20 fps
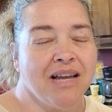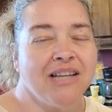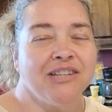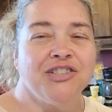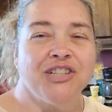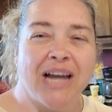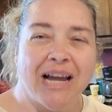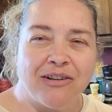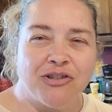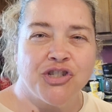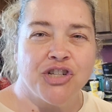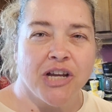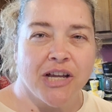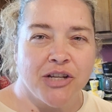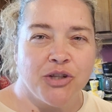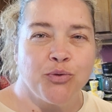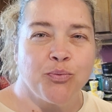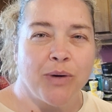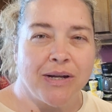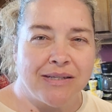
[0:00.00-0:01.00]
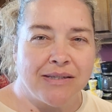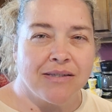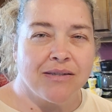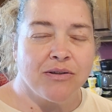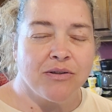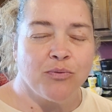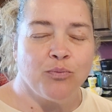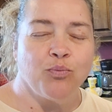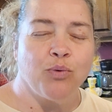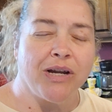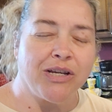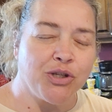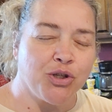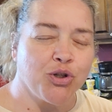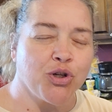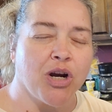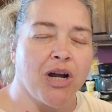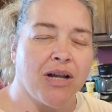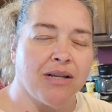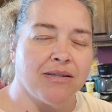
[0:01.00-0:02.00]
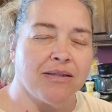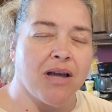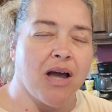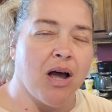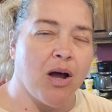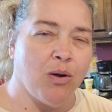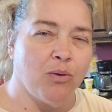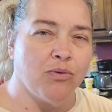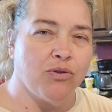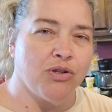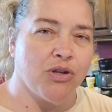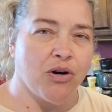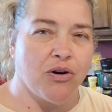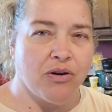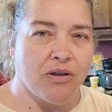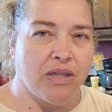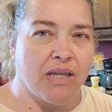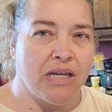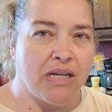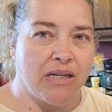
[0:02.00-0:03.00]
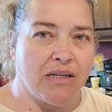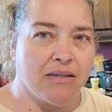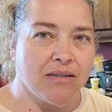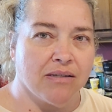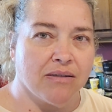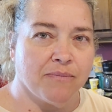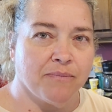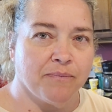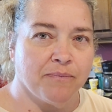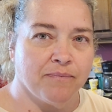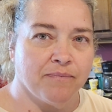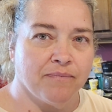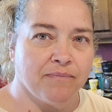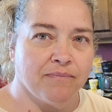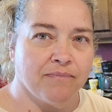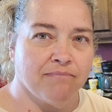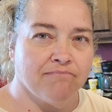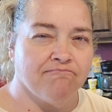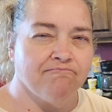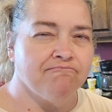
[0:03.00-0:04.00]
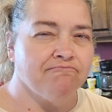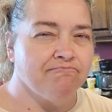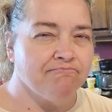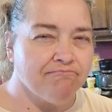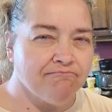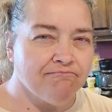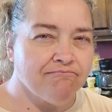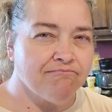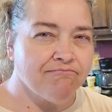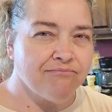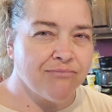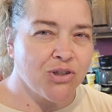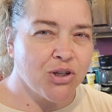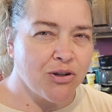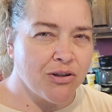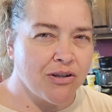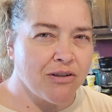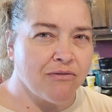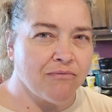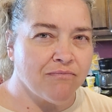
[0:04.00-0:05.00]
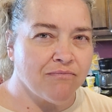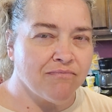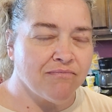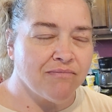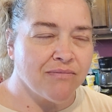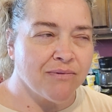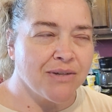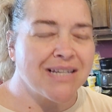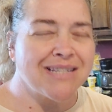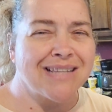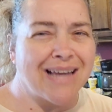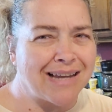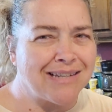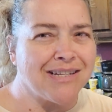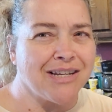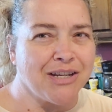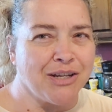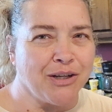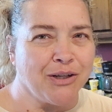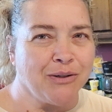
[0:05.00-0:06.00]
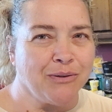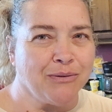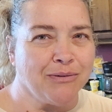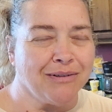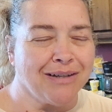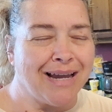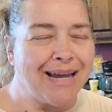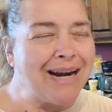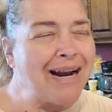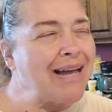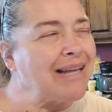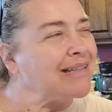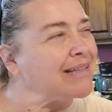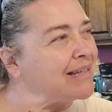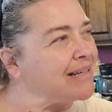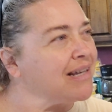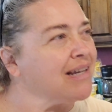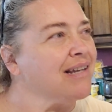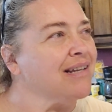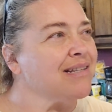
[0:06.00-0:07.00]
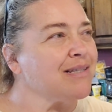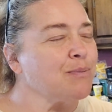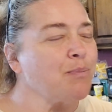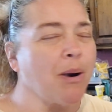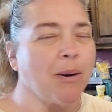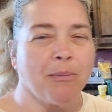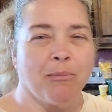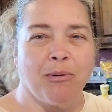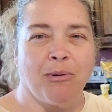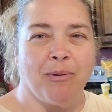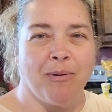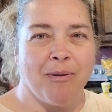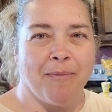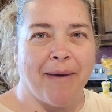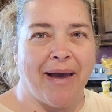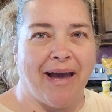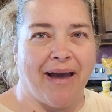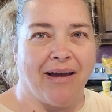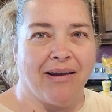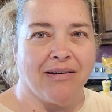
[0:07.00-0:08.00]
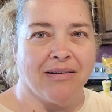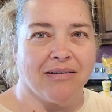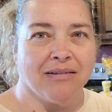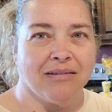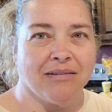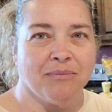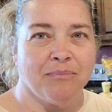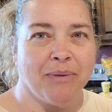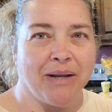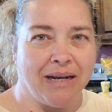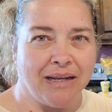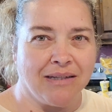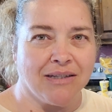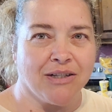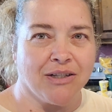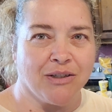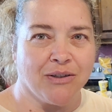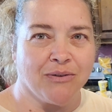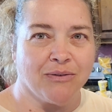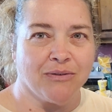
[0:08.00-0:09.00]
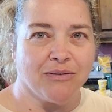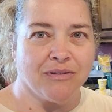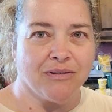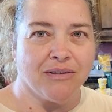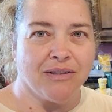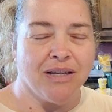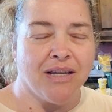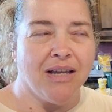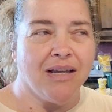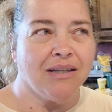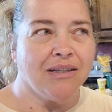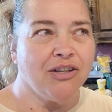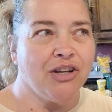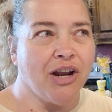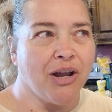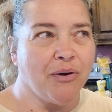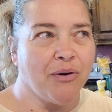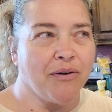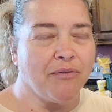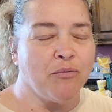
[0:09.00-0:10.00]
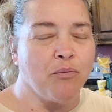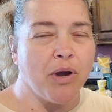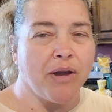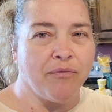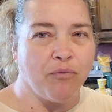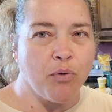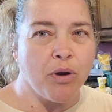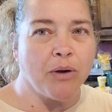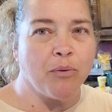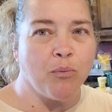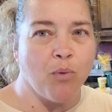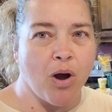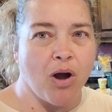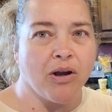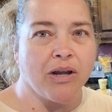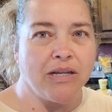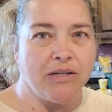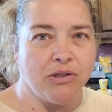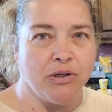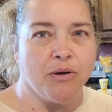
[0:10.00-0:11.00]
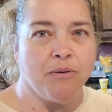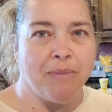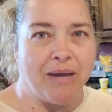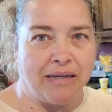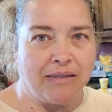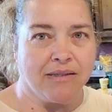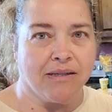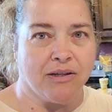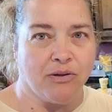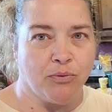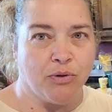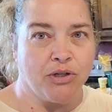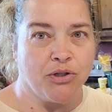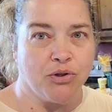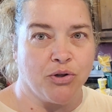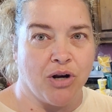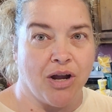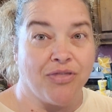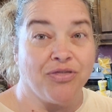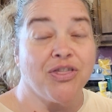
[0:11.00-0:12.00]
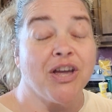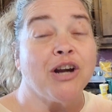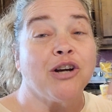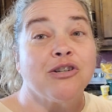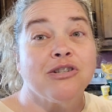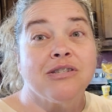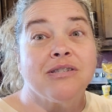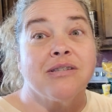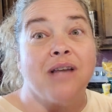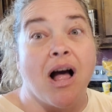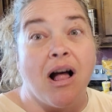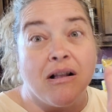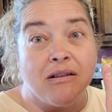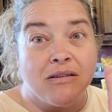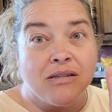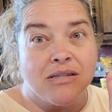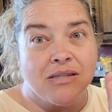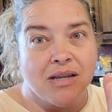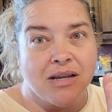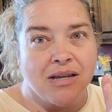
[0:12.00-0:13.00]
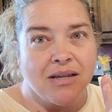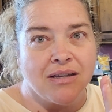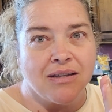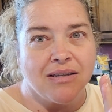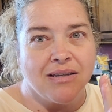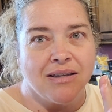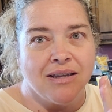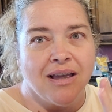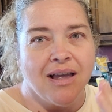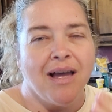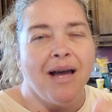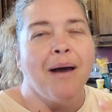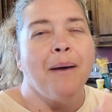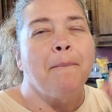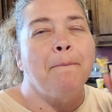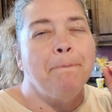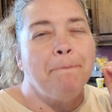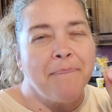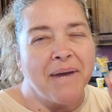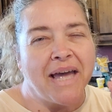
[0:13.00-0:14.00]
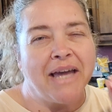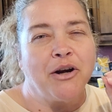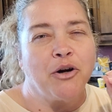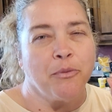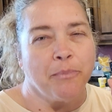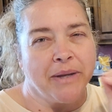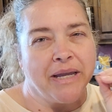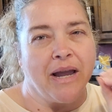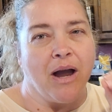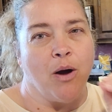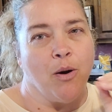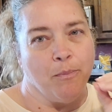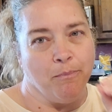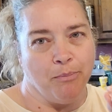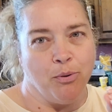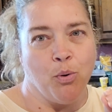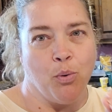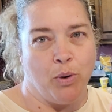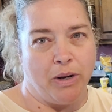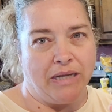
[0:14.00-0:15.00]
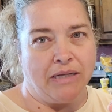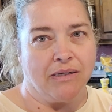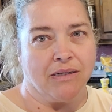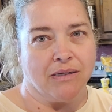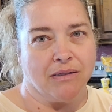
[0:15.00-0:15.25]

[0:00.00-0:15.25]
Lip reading: Do y'all judge restaurants on certain things? Do you? Because I do. And it's probably bad, but I do. You know, if we walk into a Mexican restaurant, their salsa better be on point,